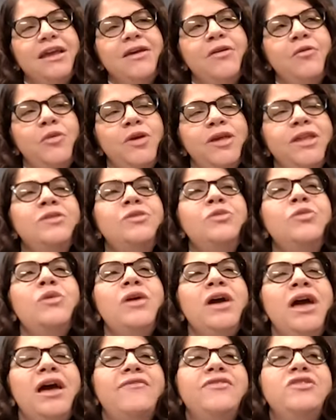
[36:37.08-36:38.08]
we do
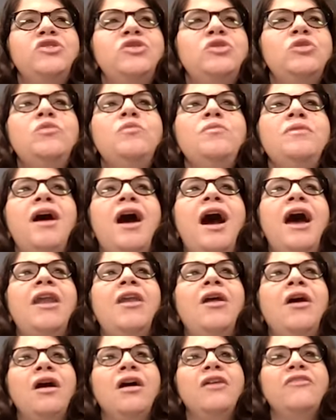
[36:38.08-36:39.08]
have a
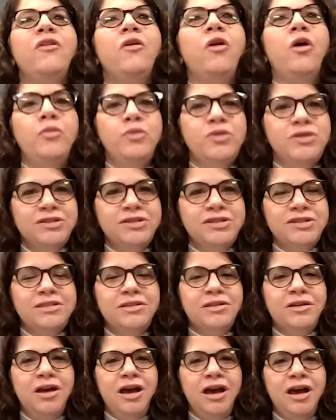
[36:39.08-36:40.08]
lot of options,
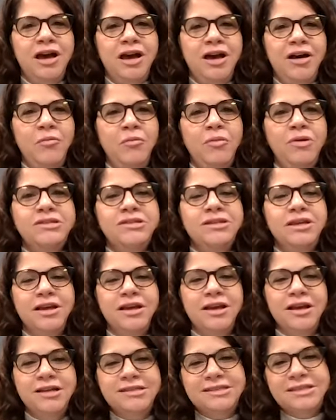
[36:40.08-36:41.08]
but
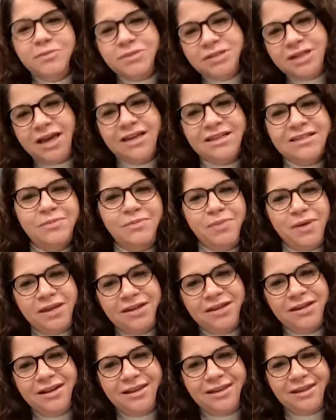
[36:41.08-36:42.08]
sometimes
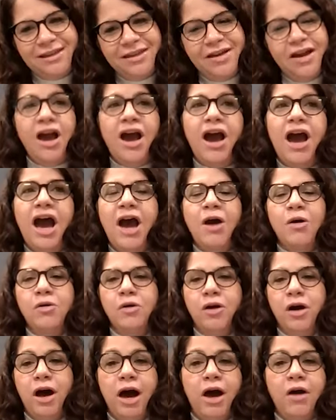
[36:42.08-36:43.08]
depending like
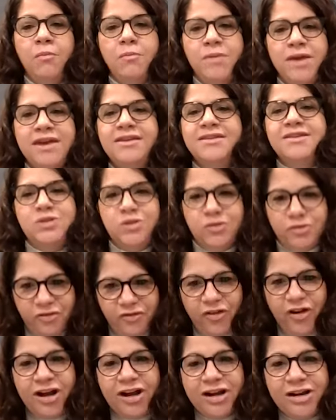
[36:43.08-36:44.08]
how big is your
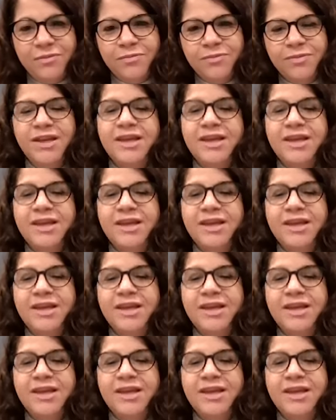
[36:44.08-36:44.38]
farm,